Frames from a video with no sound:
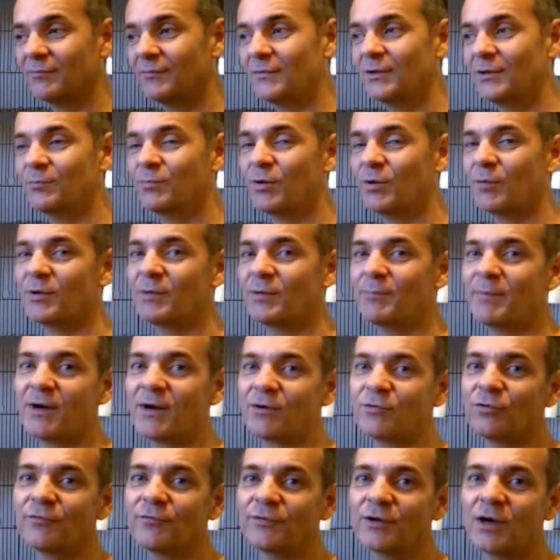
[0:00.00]
you're probably
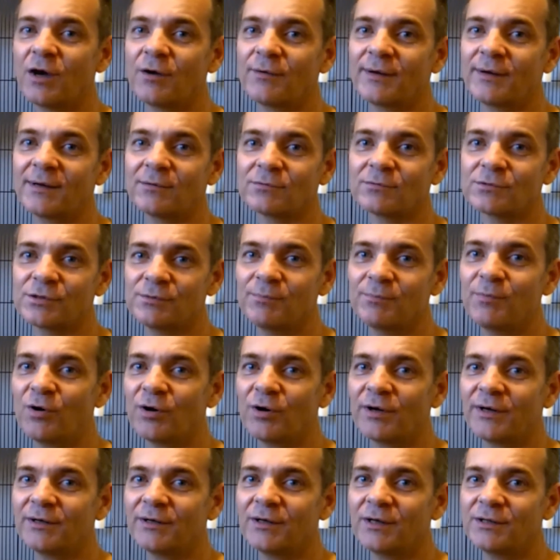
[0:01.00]
better off going out to
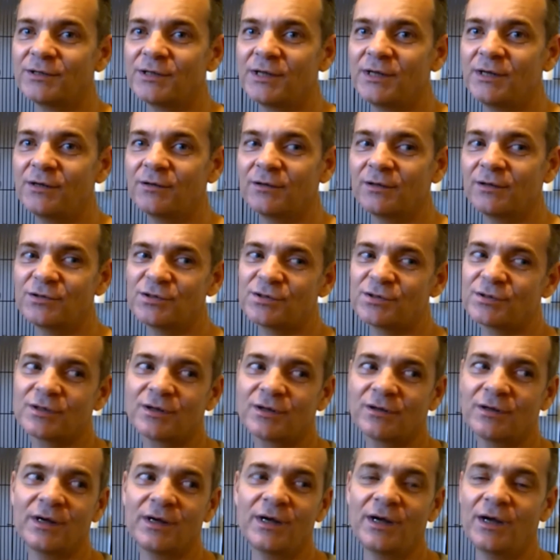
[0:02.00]
buy
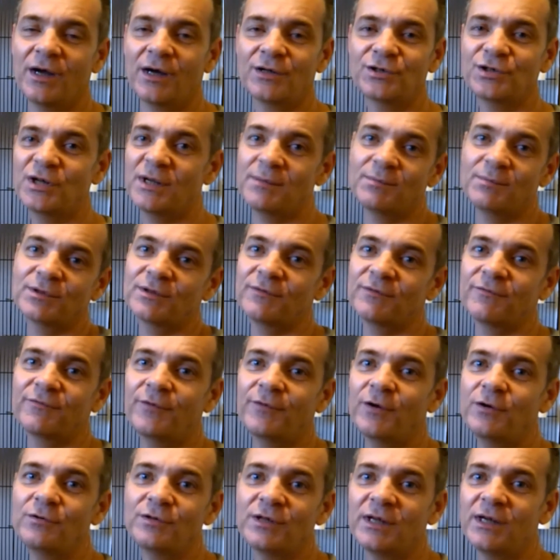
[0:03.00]
just a cheap
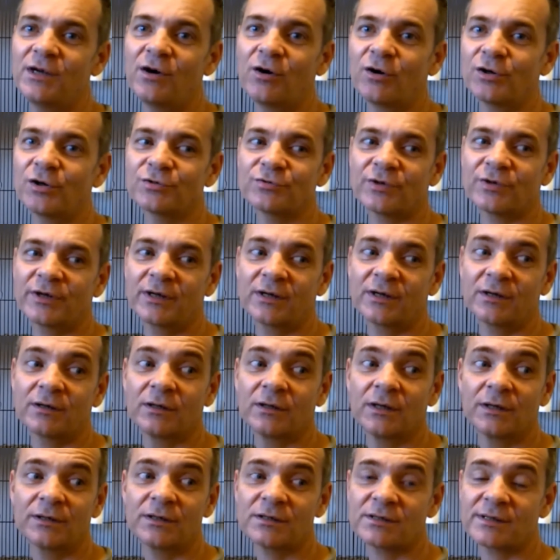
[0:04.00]
food dehydrator.
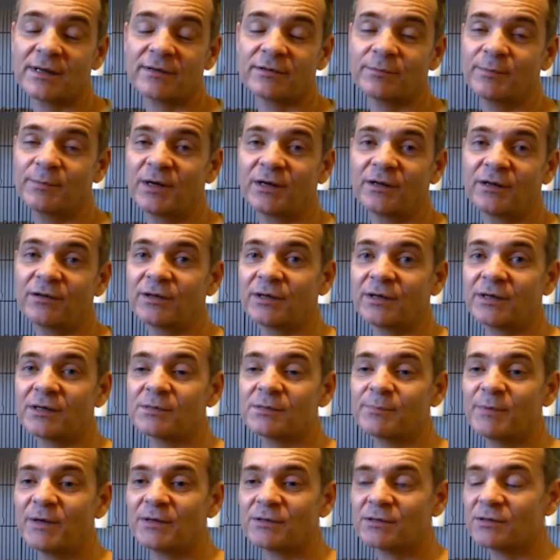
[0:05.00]
It doesn't have to be anything
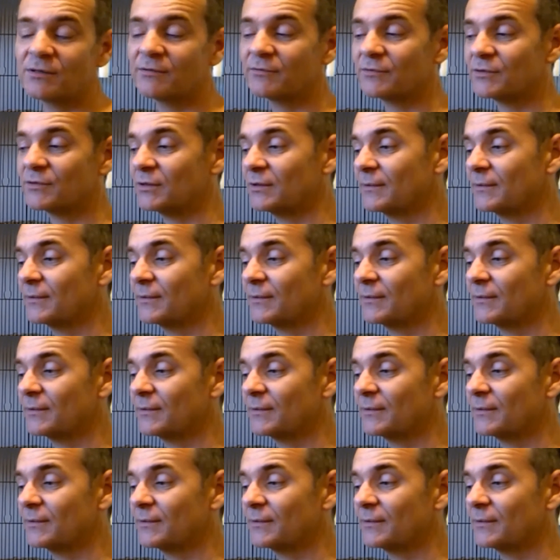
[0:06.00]
expensive.